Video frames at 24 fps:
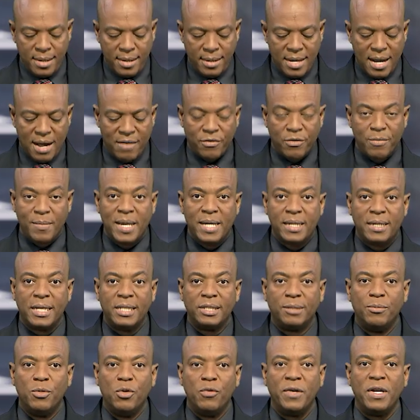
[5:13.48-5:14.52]
Government
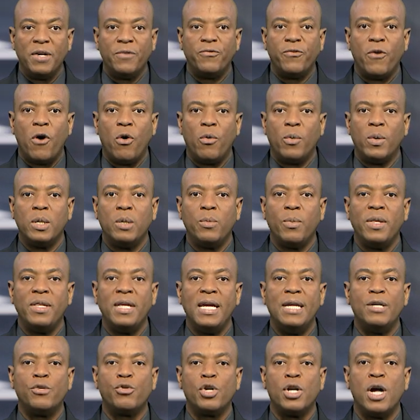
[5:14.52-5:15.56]
is moving forward with
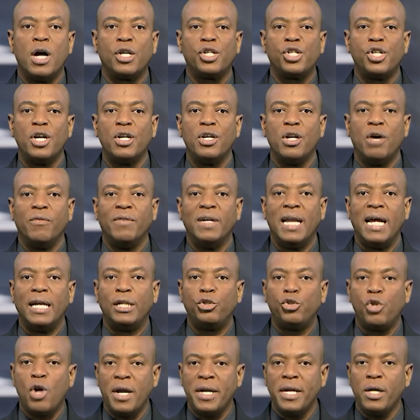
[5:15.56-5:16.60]
the introduction of
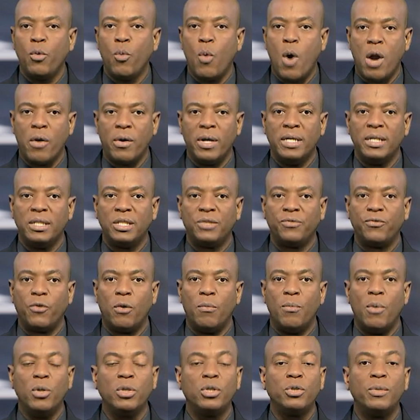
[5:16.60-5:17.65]
electronic warrants
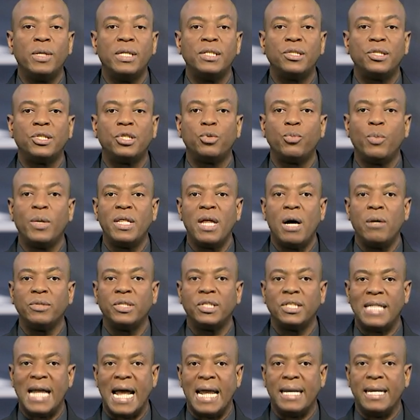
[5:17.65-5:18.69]
for motorists with
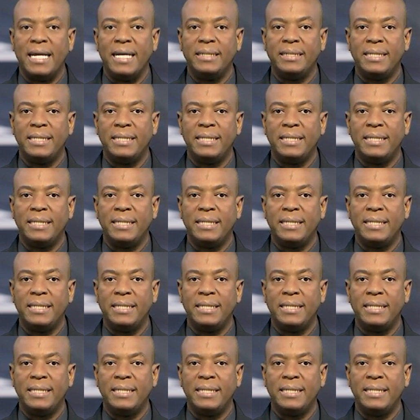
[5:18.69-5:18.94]
outstanding